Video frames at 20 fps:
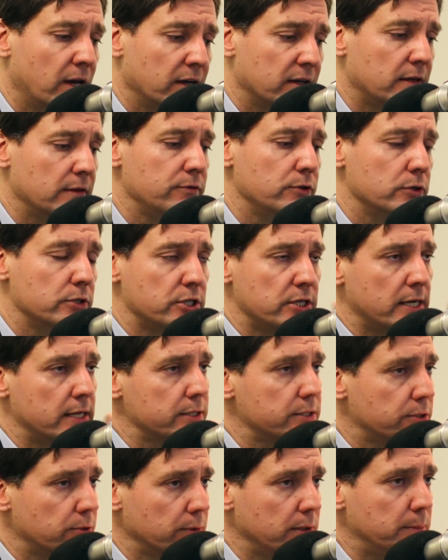give you a
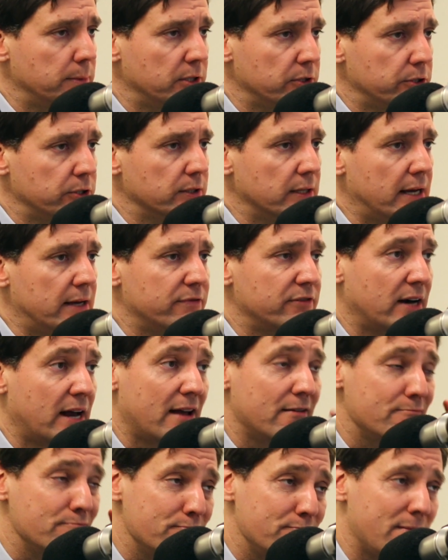chance to rebuild your life. And
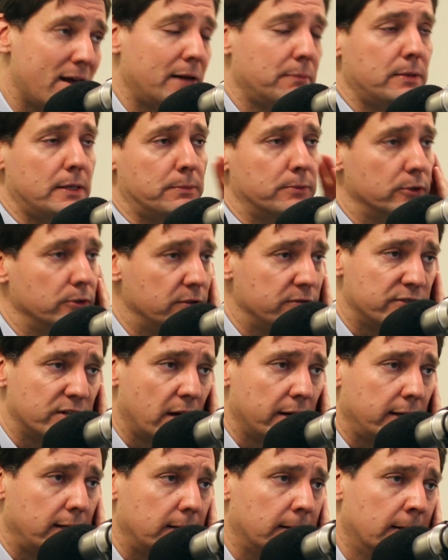I've met people who've
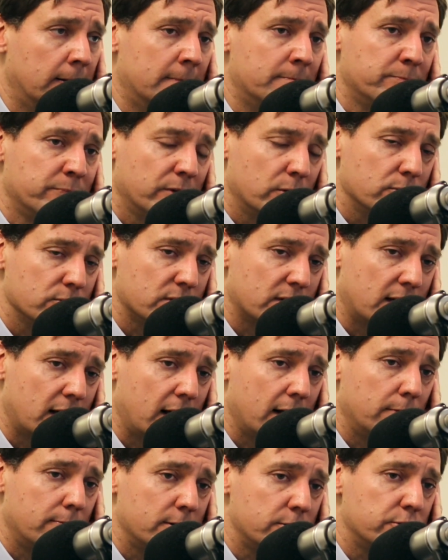done it. There was a
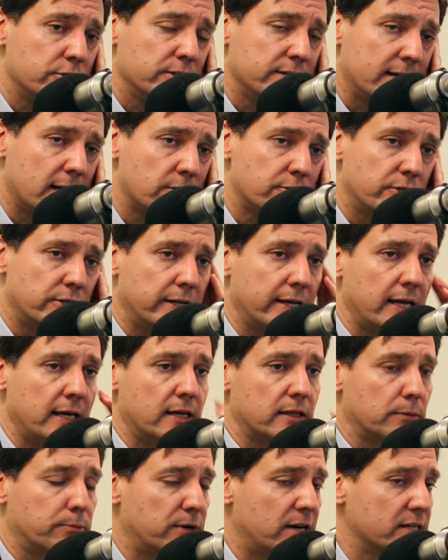guy, Richard,
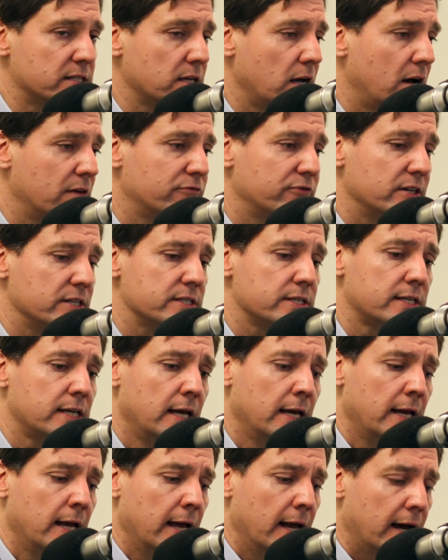yesterday at the press conference.
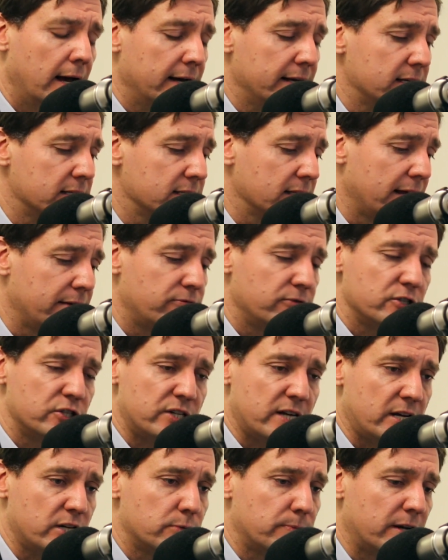His life was
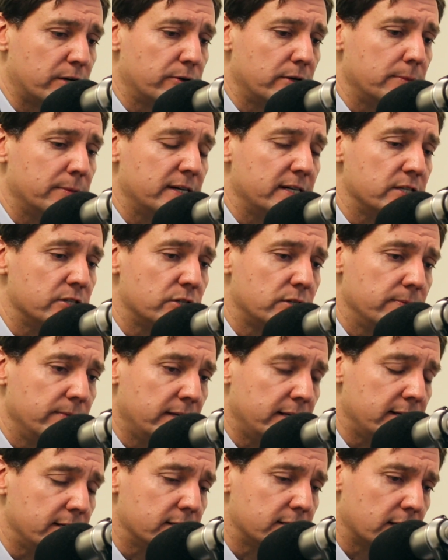changed by treatment.
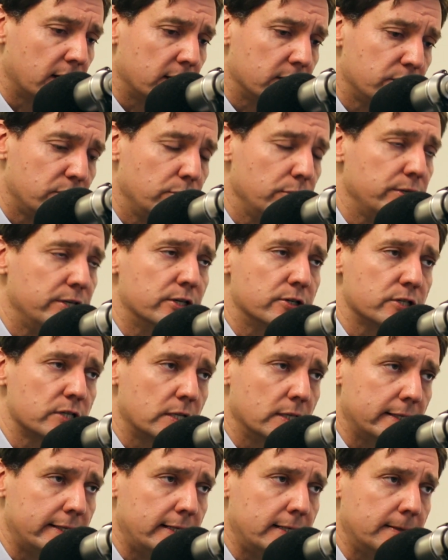He's 2 years
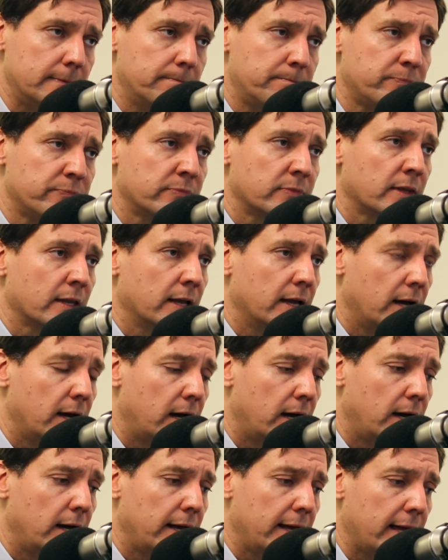clean.
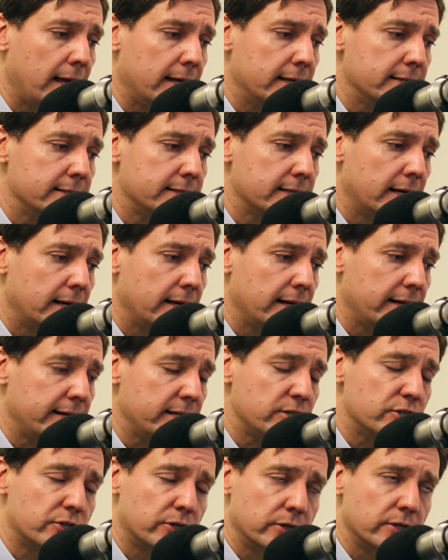and
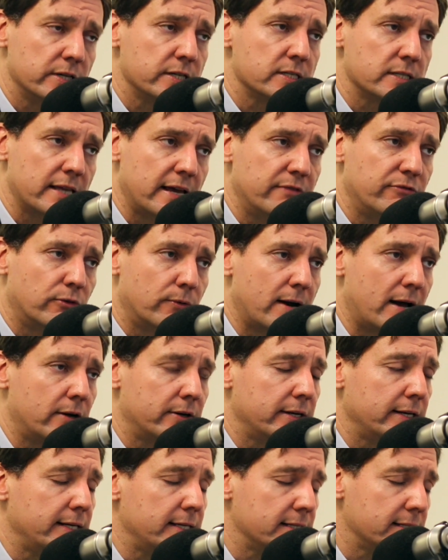he's turned his life
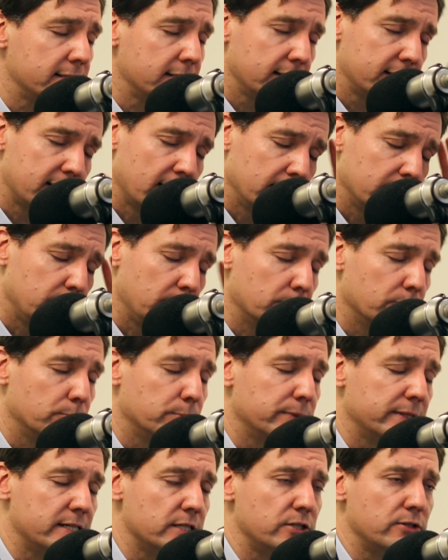around, and he's telling people,
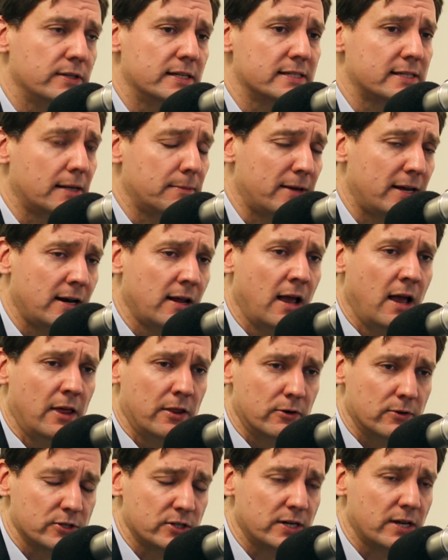please do this. I mean,
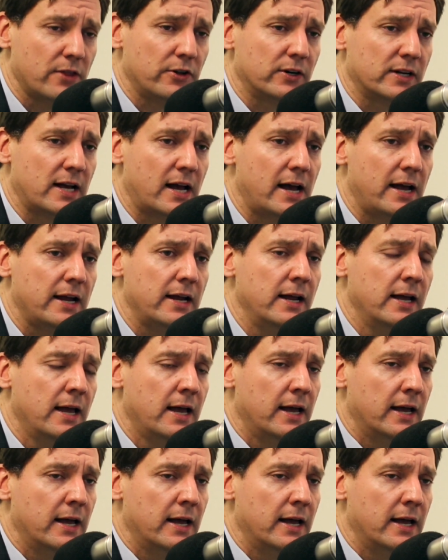there was another guy,